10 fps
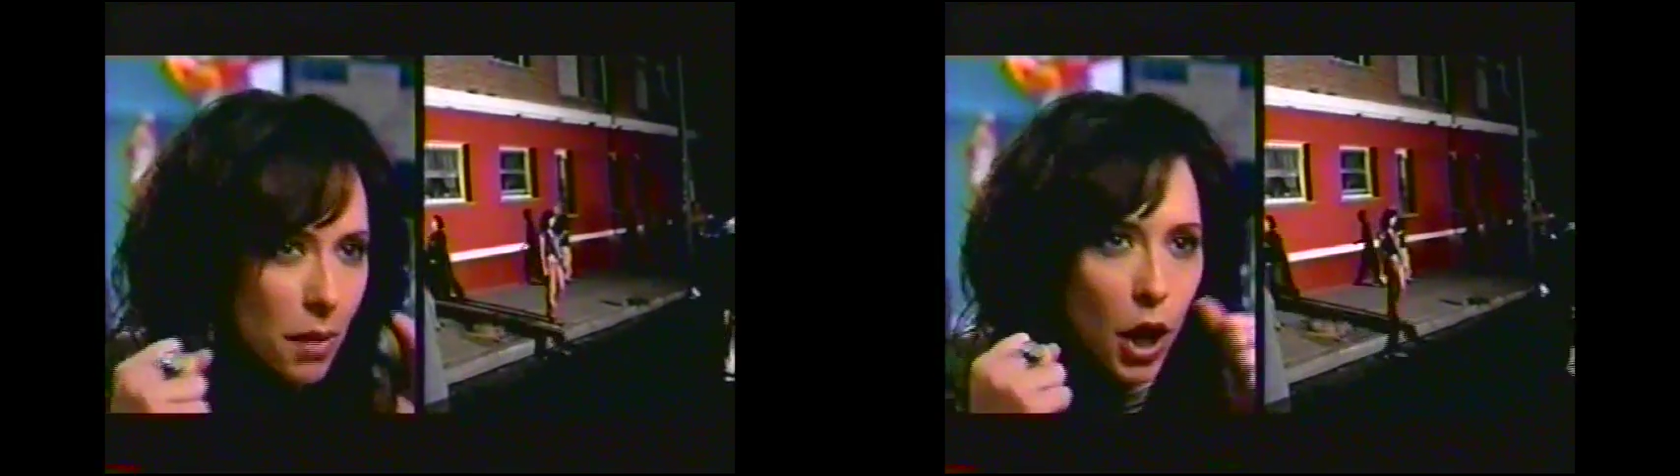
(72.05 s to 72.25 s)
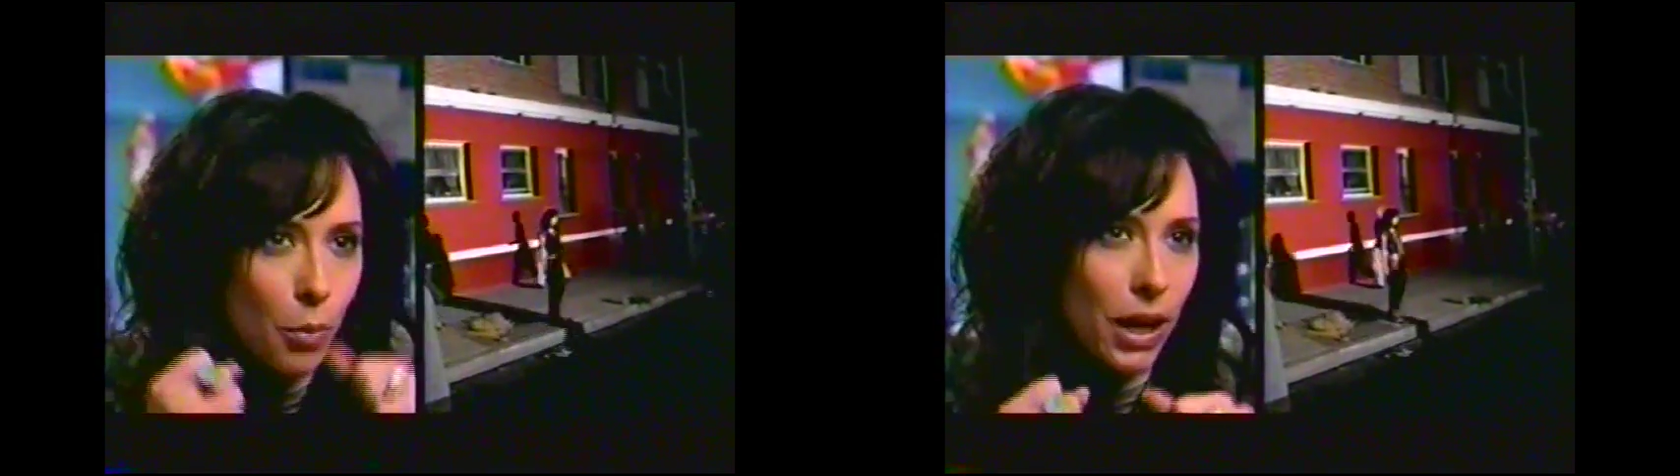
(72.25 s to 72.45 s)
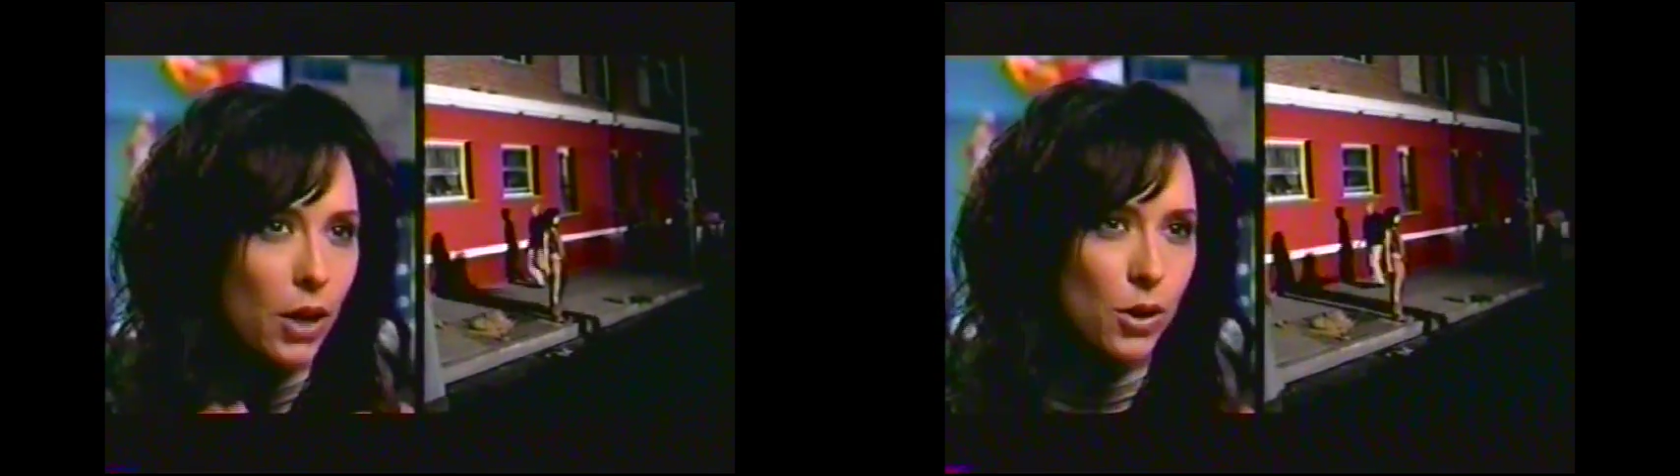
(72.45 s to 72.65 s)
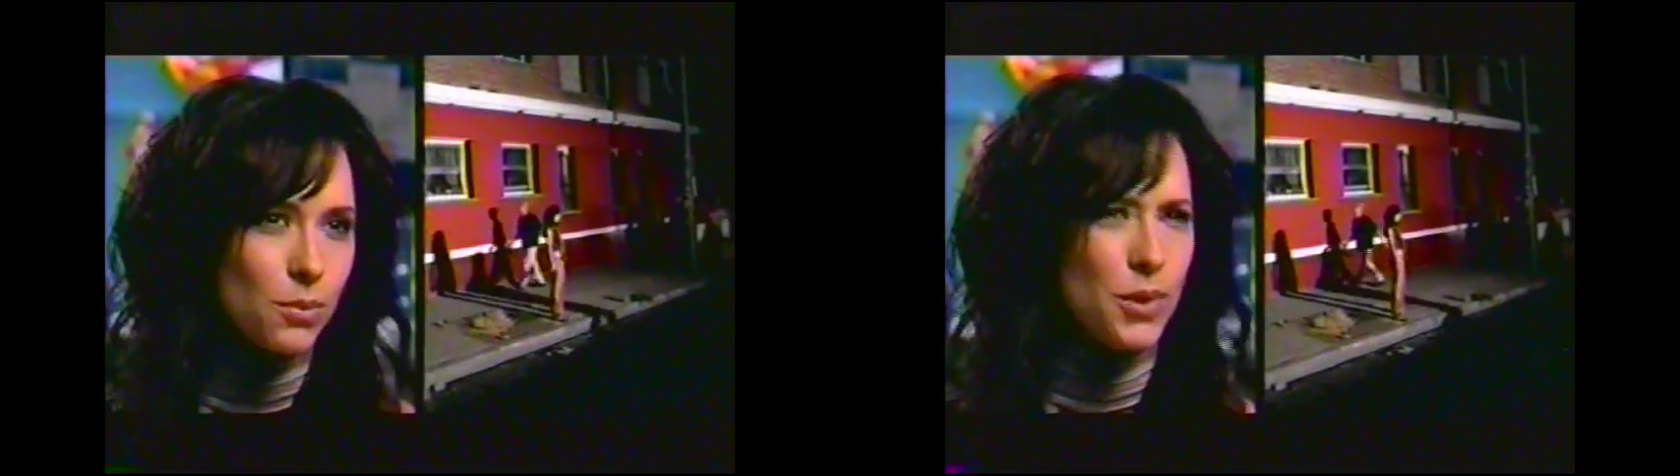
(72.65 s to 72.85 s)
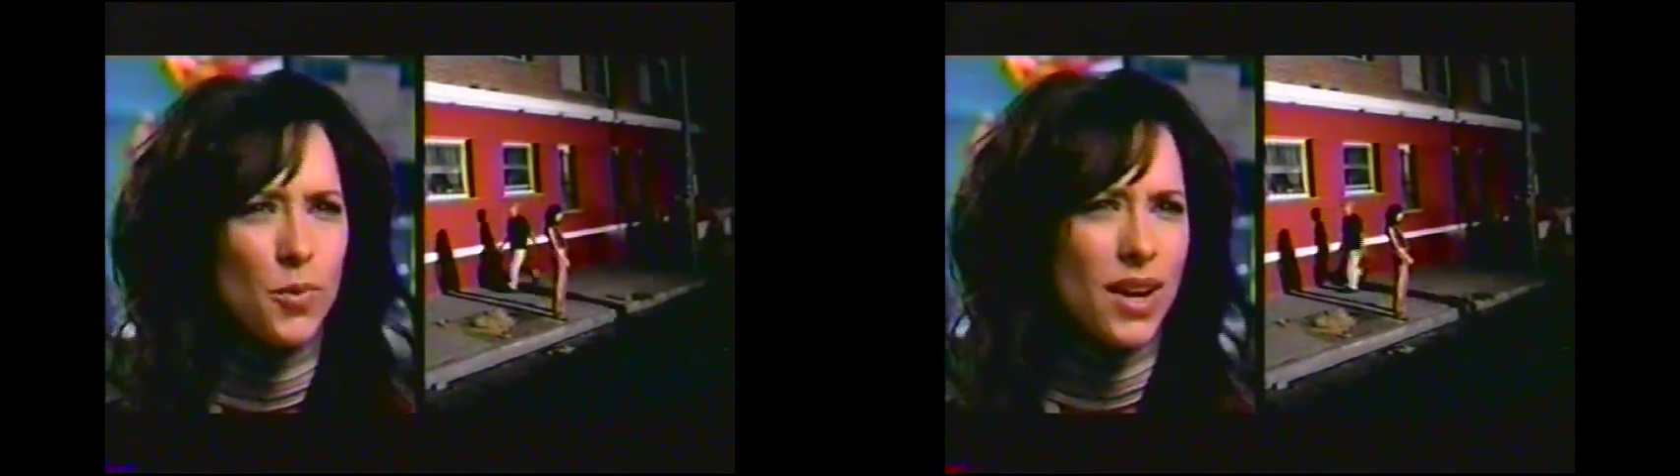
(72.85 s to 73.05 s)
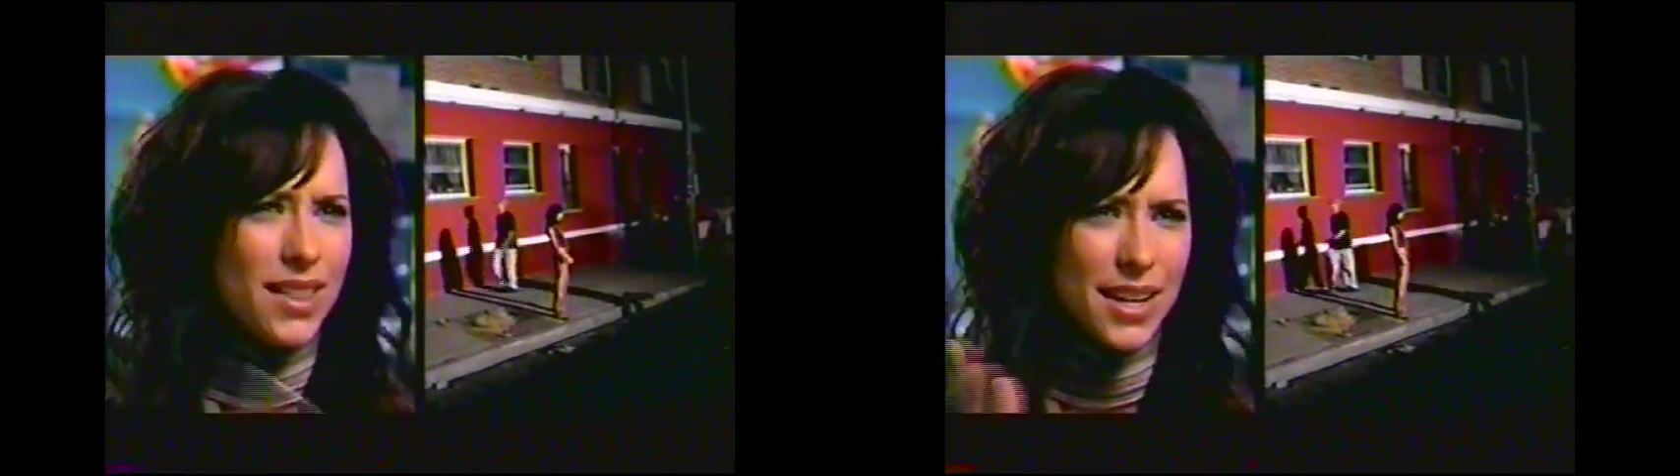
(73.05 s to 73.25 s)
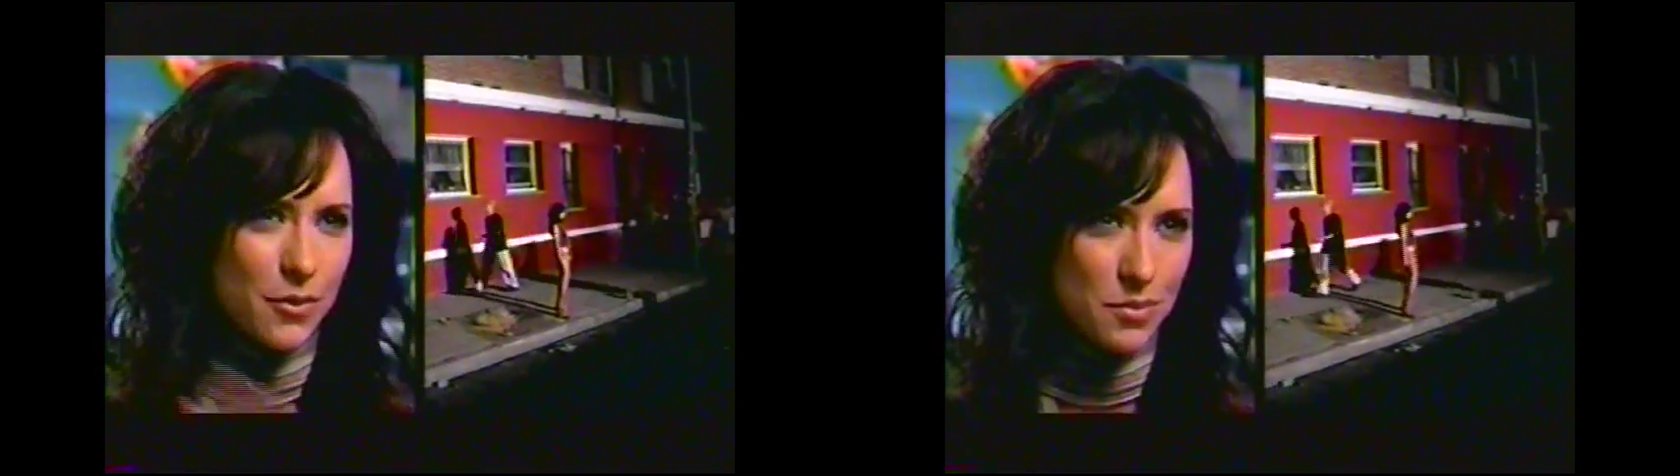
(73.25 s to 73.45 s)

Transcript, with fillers: female empowerment way